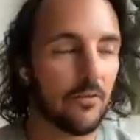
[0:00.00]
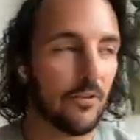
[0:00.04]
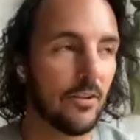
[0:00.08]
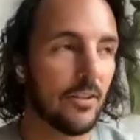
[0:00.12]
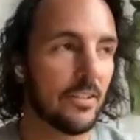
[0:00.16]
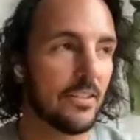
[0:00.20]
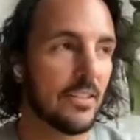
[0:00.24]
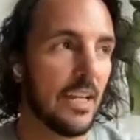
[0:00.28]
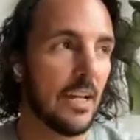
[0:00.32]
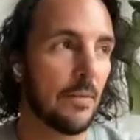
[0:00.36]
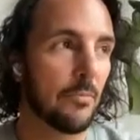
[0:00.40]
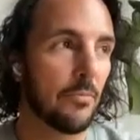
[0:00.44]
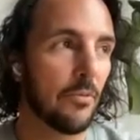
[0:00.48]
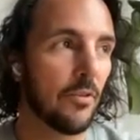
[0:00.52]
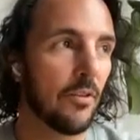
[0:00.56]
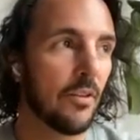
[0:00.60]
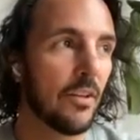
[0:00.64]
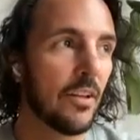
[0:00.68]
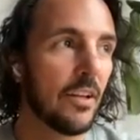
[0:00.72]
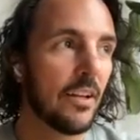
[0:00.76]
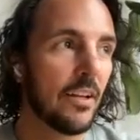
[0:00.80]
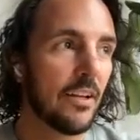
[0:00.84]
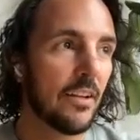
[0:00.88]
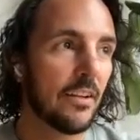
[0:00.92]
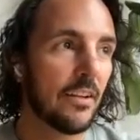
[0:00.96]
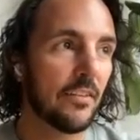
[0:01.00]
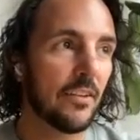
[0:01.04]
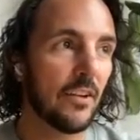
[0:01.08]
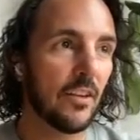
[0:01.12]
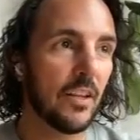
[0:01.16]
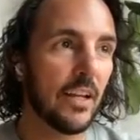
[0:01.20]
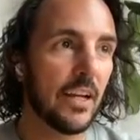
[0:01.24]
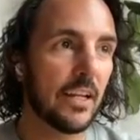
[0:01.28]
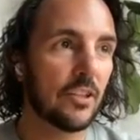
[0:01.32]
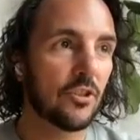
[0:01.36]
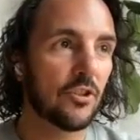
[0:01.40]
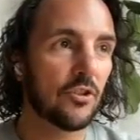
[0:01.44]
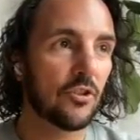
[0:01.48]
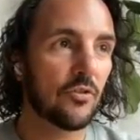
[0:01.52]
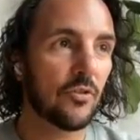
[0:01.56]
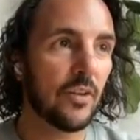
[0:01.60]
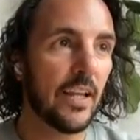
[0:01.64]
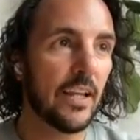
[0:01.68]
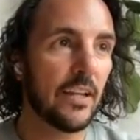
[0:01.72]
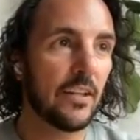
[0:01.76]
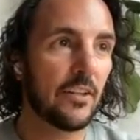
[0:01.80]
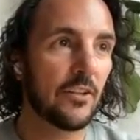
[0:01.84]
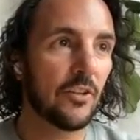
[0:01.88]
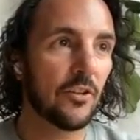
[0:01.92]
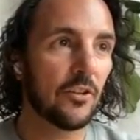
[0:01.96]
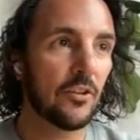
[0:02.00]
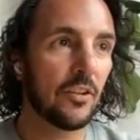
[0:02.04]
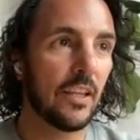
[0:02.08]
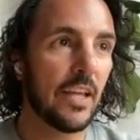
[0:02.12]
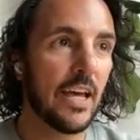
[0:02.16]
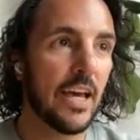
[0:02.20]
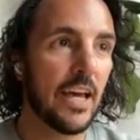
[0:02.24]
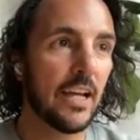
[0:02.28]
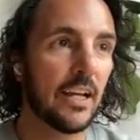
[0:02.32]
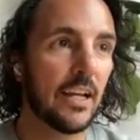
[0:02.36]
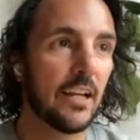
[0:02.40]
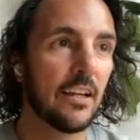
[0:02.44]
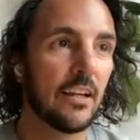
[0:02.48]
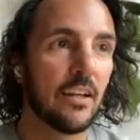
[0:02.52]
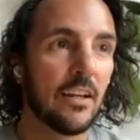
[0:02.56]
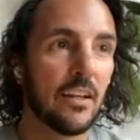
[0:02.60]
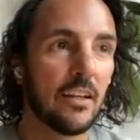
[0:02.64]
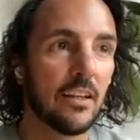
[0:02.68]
for example, they're like straighten your leg,